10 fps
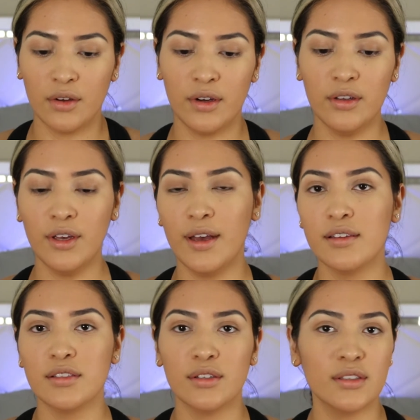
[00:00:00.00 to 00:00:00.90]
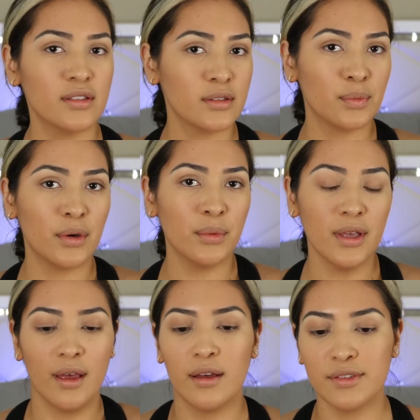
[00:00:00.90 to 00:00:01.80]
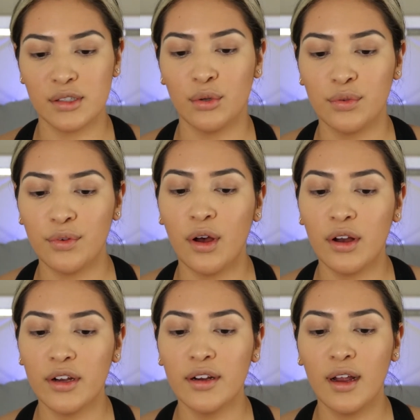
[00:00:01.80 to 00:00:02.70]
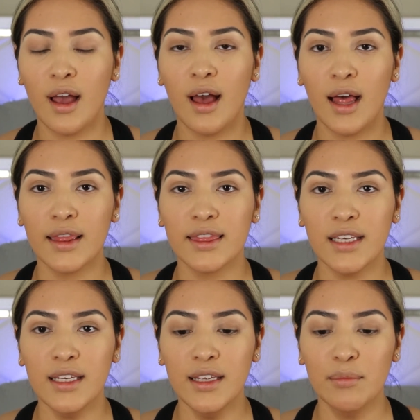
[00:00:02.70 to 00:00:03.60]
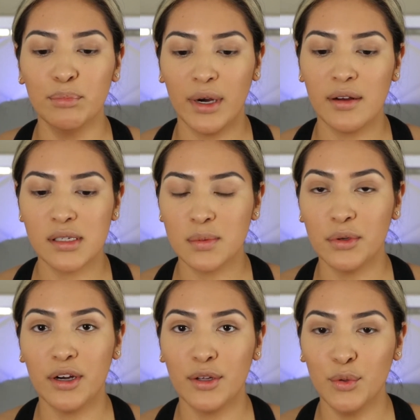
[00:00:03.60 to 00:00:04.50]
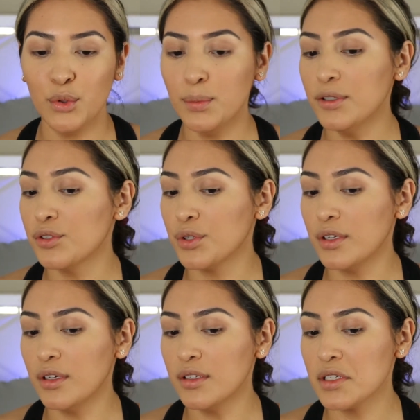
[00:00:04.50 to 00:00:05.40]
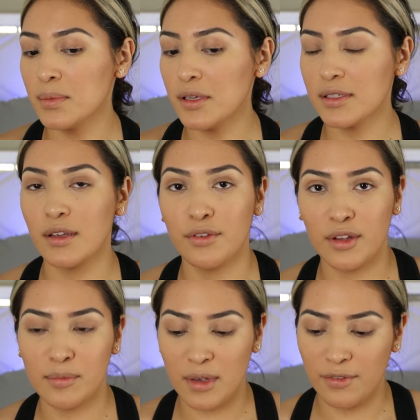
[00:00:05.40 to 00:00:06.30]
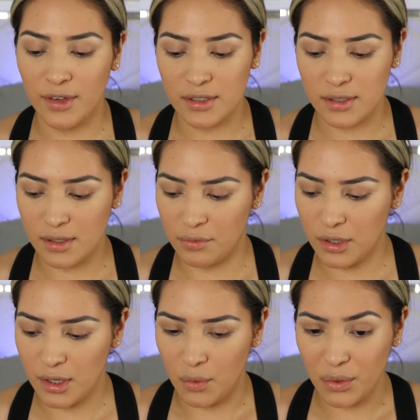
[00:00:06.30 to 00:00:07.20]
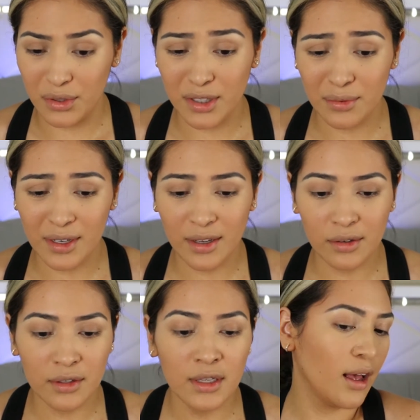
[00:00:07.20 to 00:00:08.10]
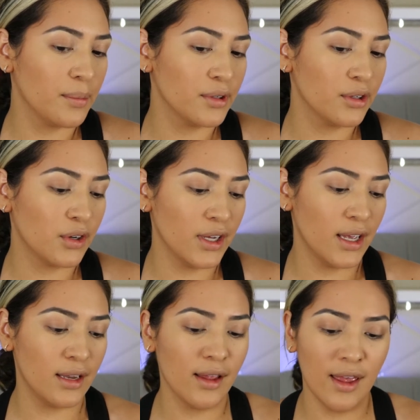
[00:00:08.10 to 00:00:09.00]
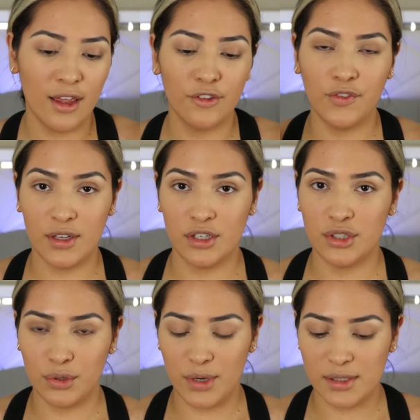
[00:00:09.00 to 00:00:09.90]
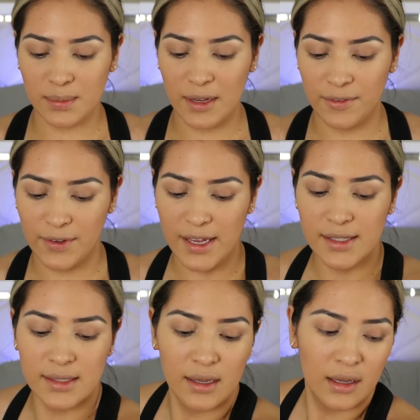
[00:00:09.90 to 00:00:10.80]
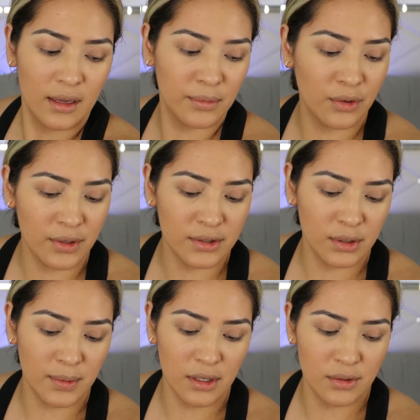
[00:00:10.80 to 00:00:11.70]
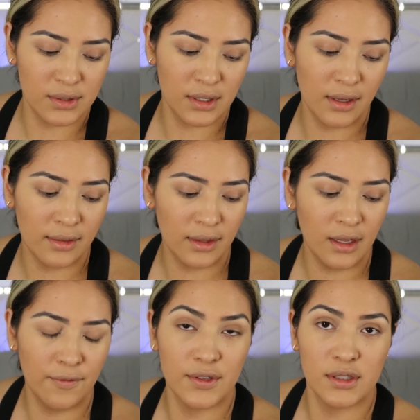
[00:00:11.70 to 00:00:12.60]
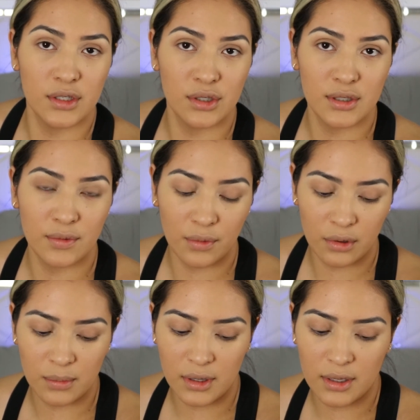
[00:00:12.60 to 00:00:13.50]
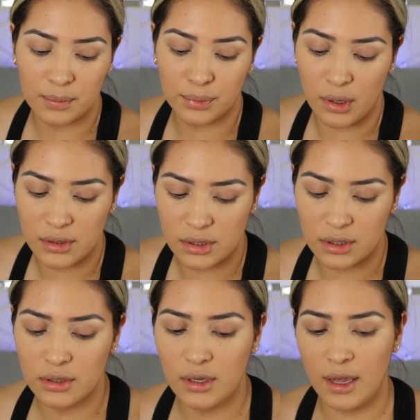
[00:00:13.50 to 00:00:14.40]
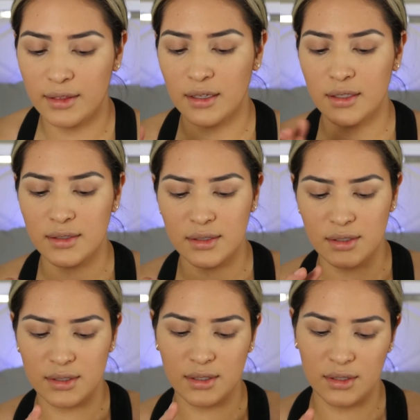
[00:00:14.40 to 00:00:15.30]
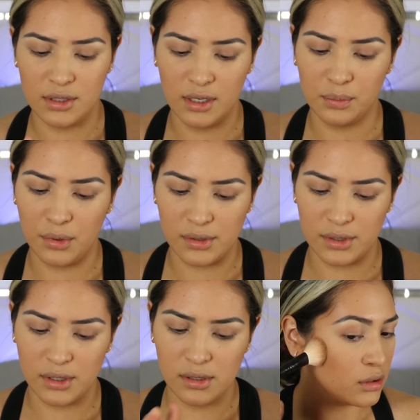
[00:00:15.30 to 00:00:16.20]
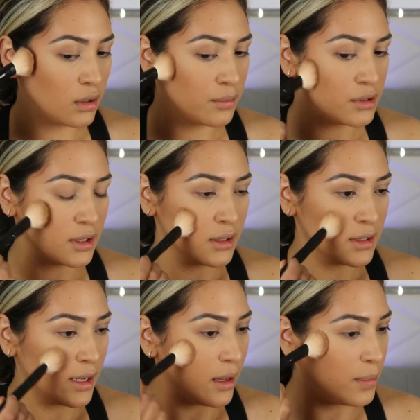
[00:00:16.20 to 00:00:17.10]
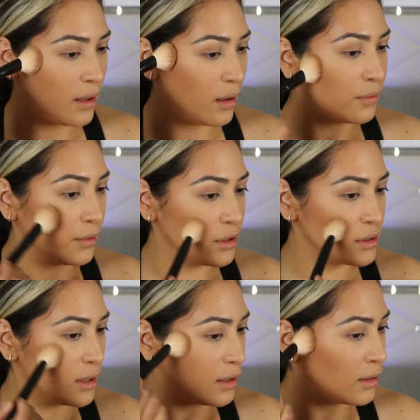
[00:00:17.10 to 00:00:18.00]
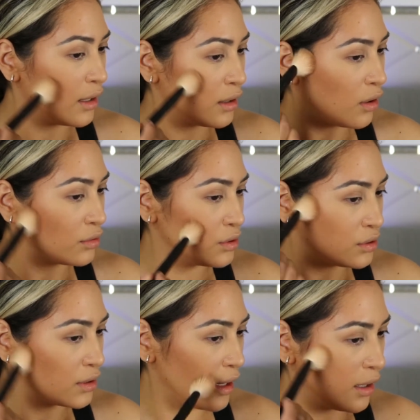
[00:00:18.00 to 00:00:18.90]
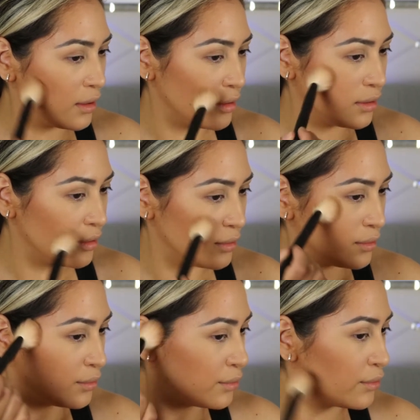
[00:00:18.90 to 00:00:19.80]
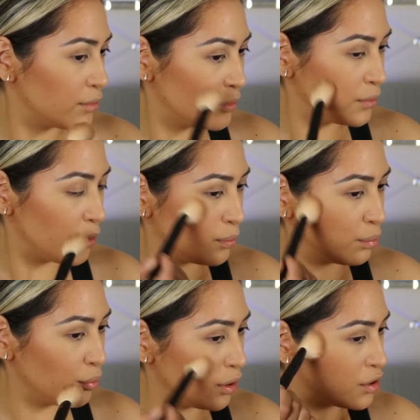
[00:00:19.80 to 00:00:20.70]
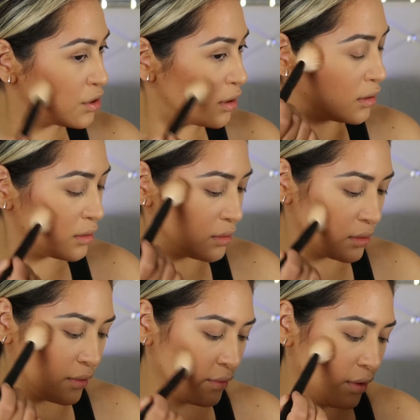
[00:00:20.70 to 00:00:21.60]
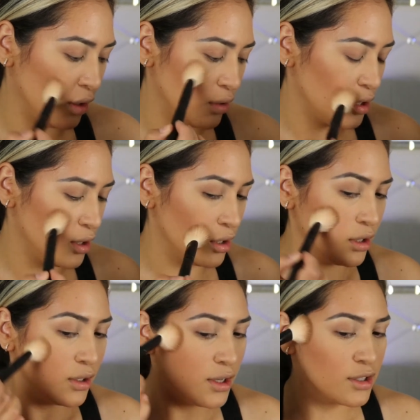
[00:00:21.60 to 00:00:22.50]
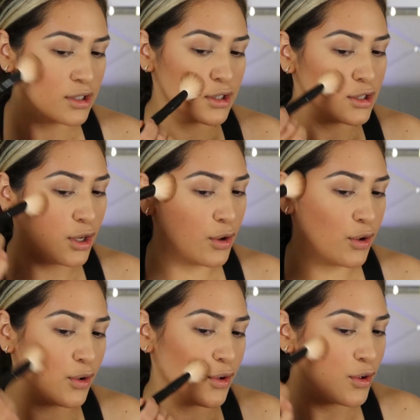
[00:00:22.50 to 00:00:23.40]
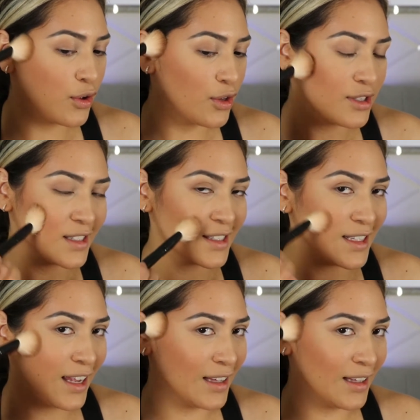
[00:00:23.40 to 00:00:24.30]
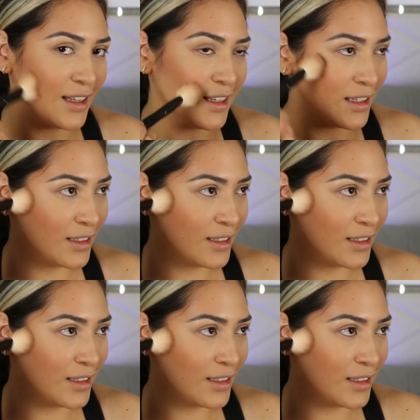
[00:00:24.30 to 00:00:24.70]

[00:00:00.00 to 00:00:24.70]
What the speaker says: had. Alright, you guys, so this is what we have so far. The brows were a little bit tricky just because I feel like my face is like really oily right now. I'm gonna go ahead and finish the rest of my face. I'm going to be using the Physicians Formula bronzer. I think this is just in the shade Bronzer. So I'm just gonna tap it at first and then I'll just kind of brush it very slightly.